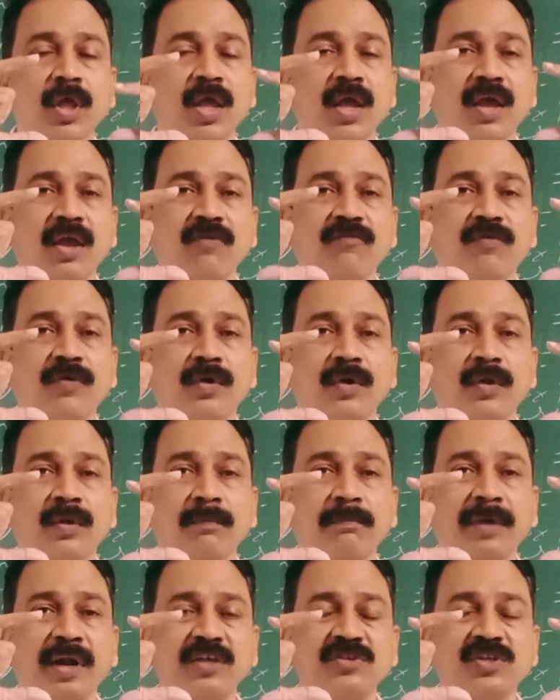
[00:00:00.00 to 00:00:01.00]
If
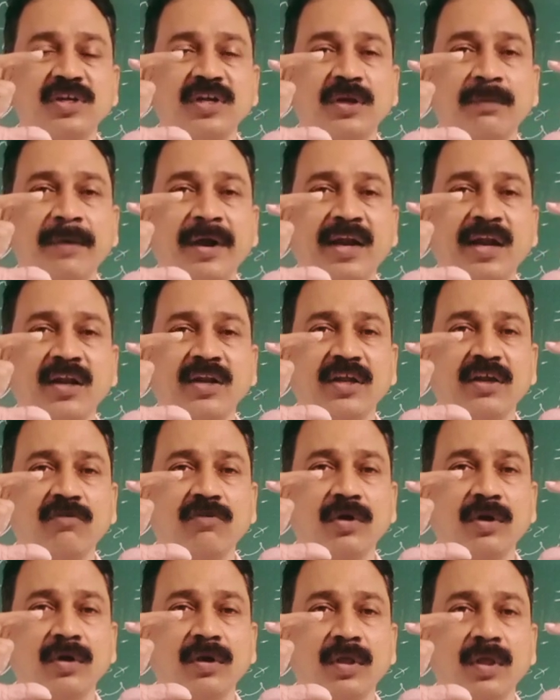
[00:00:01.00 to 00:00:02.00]
price and demand are
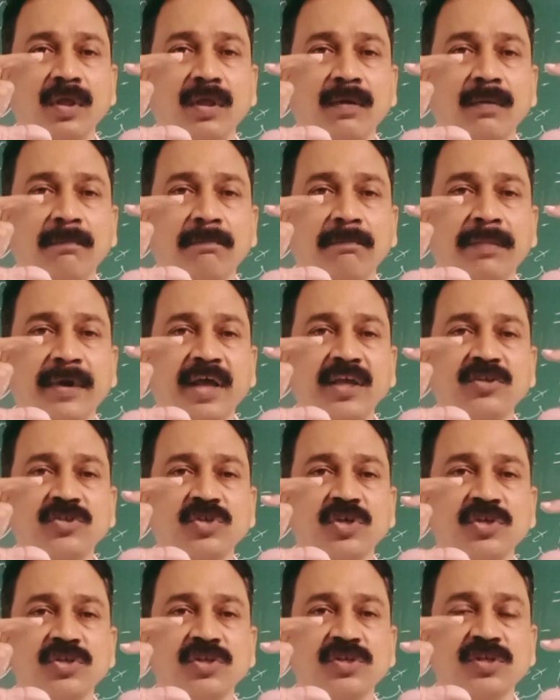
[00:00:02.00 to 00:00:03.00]
equal, price
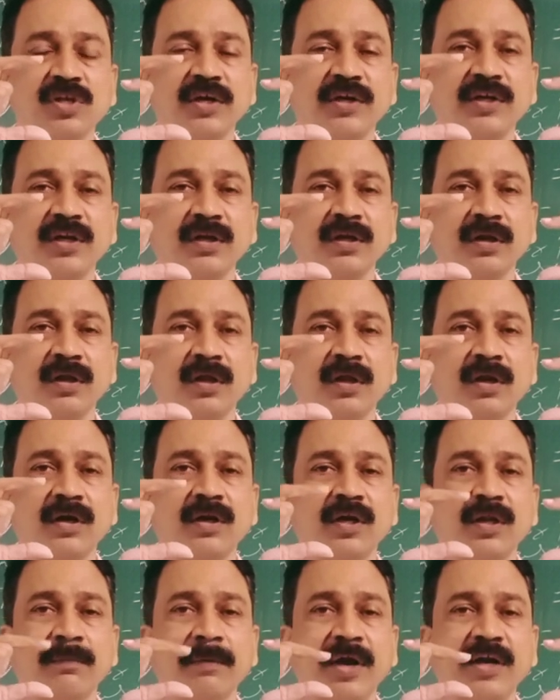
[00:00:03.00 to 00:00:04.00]
changes little,
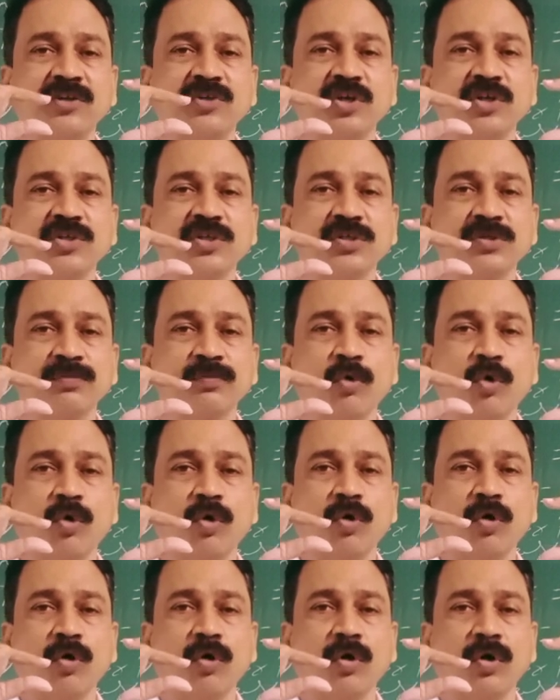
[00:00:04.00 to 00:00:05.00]
demand changes
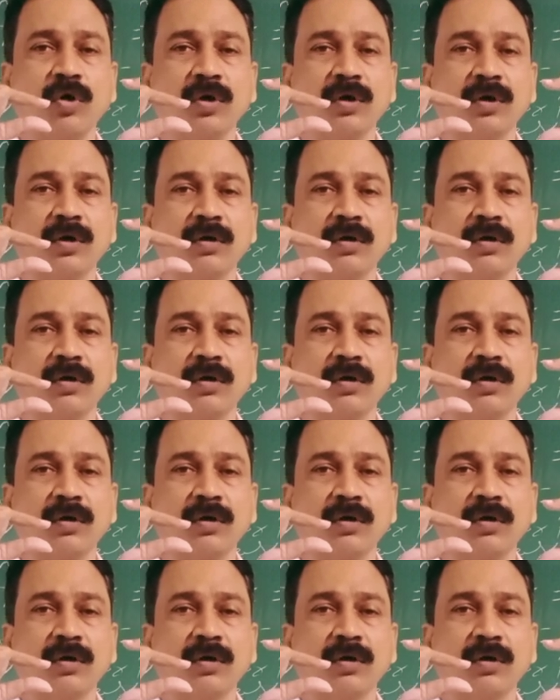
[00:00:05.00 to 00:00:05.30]
more.